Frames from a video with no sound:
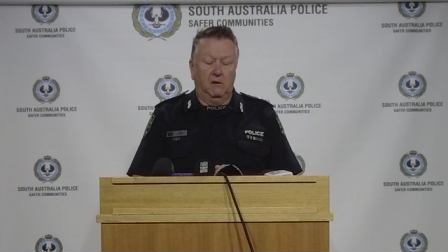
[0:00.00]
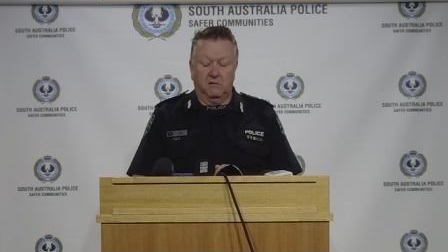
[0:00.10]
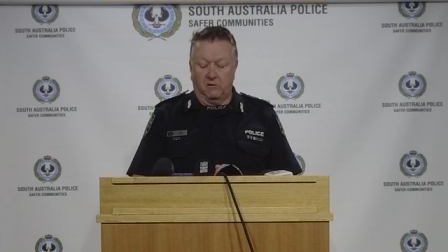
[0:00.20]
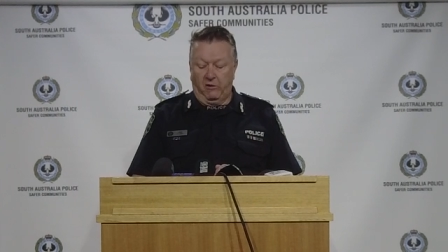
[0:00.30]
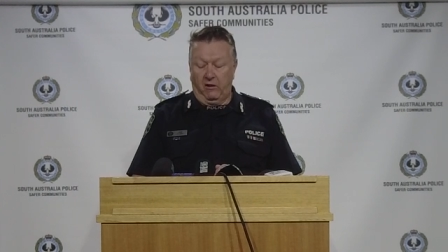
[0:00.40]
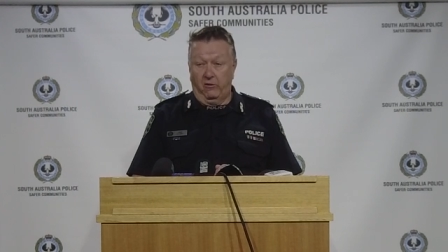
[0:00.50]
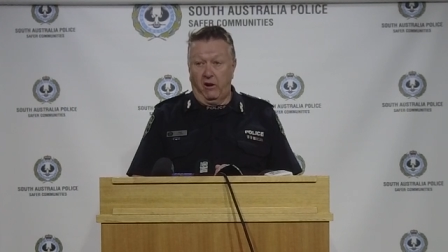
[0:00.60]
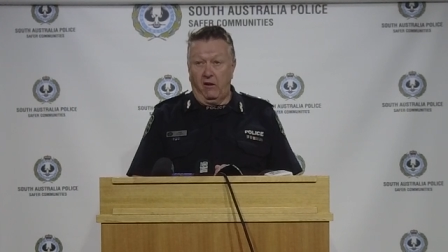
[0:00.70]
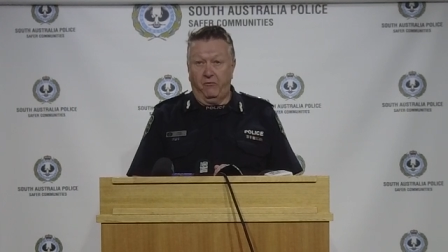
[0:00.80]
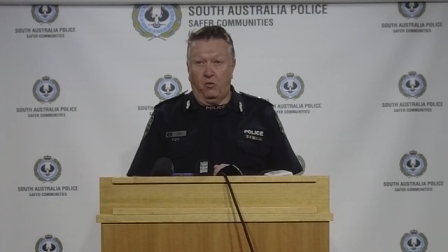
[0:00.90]
As I
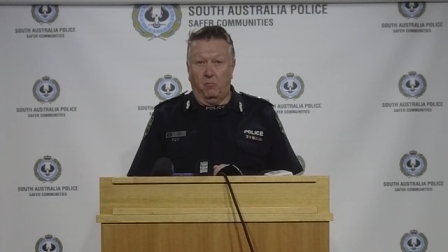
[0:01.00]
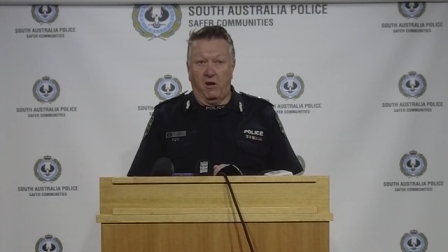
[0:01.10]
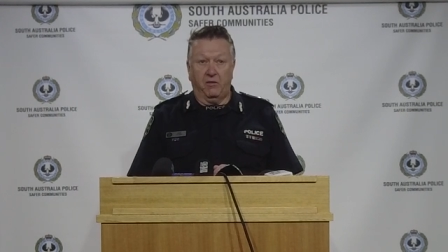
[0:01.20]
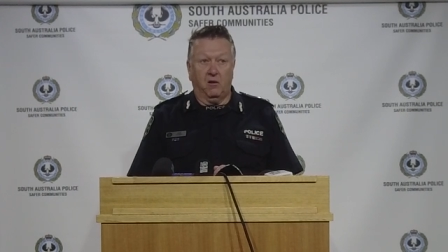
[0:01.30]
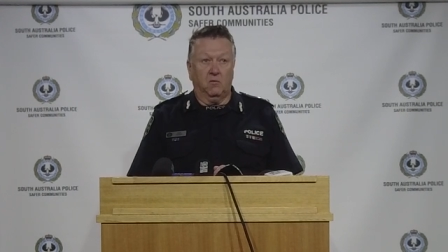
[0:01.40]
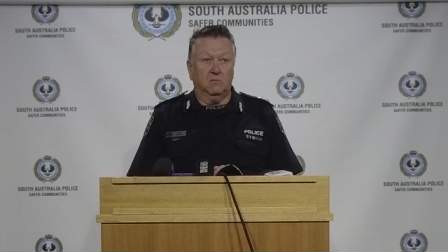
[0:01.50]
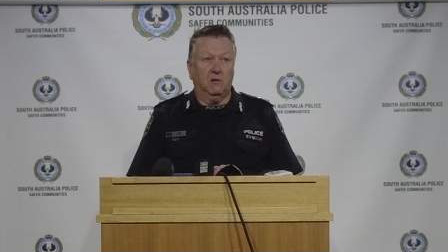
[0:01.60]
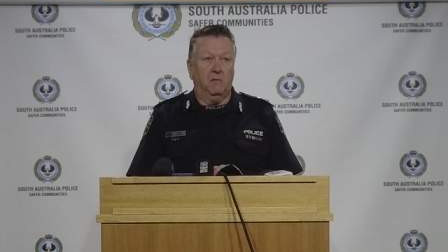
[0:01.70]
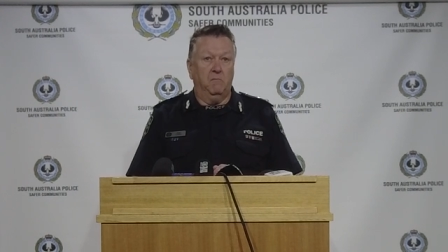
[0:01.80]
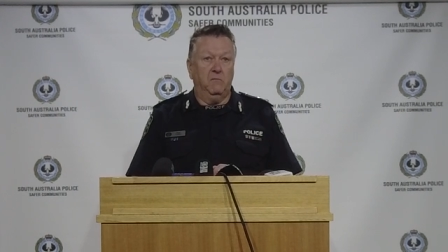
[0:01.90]
reiterate, a four-month-old,
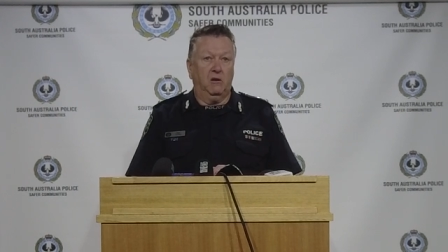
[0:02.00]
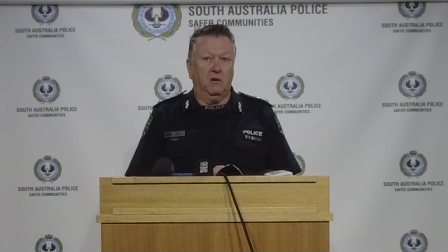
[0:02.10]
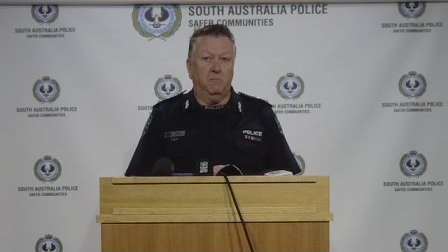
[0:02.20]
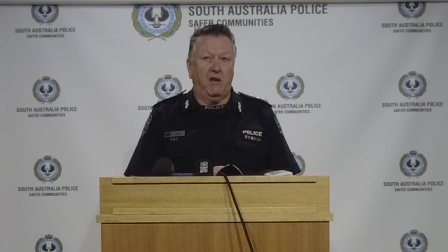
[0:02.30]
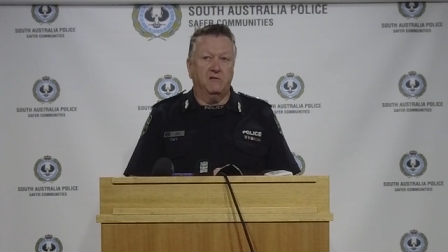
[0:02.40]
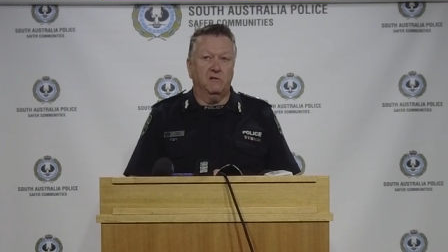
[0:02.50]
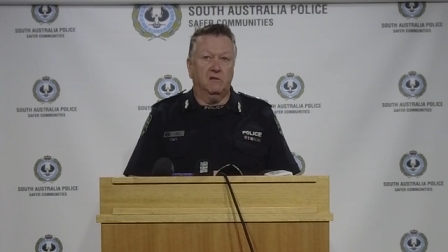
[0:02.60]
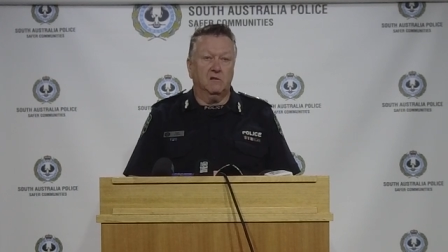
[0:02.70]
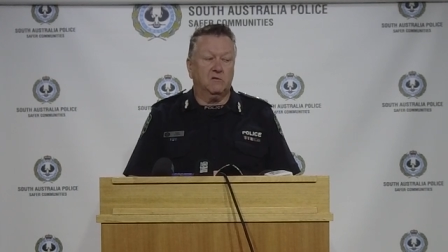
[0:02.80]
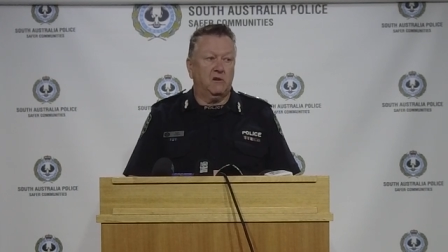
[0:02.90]
you can imagine the
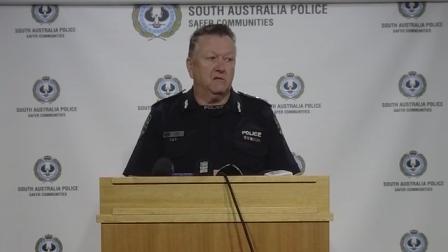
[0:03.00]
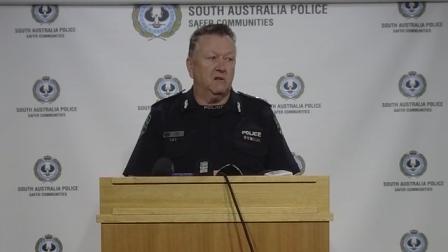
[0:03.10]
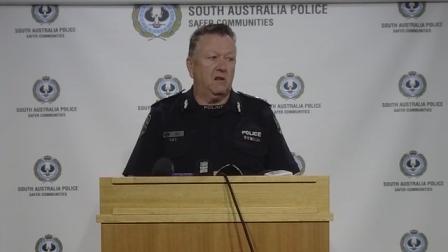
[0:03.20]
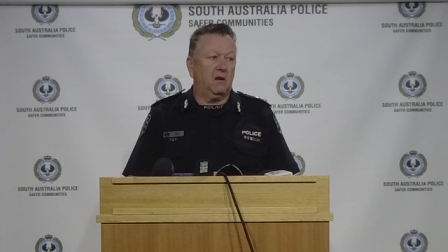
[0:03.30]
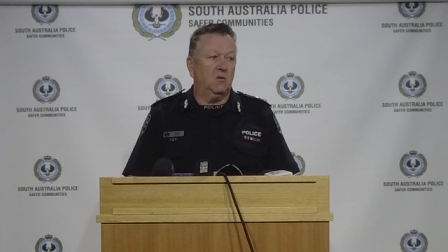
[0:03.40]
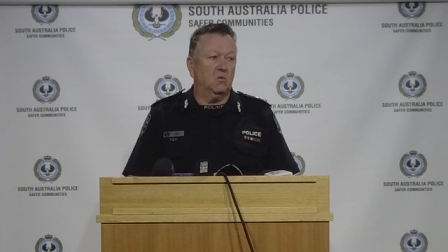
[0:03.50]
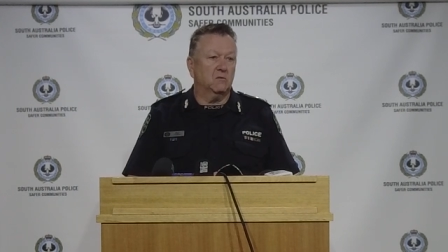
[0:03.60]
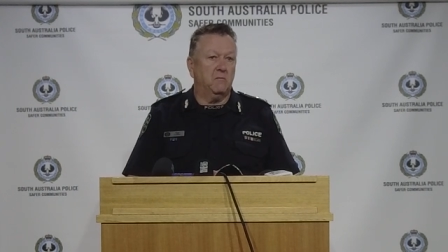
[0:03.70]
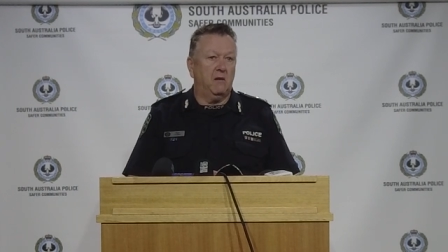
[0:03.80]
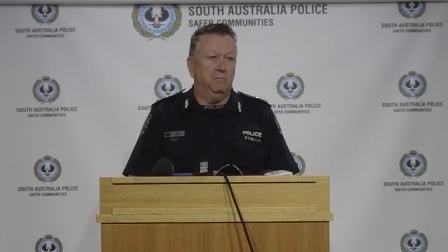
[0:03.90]
distress that that
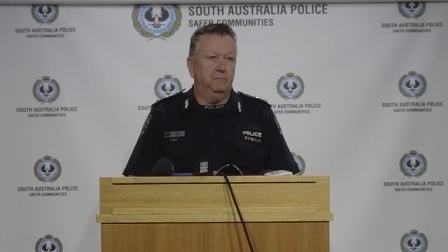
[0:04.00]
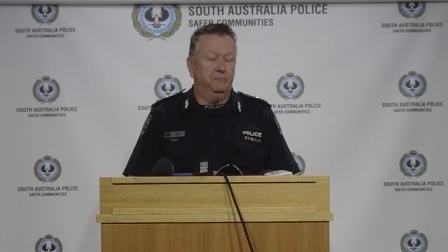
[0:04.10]
caused mum.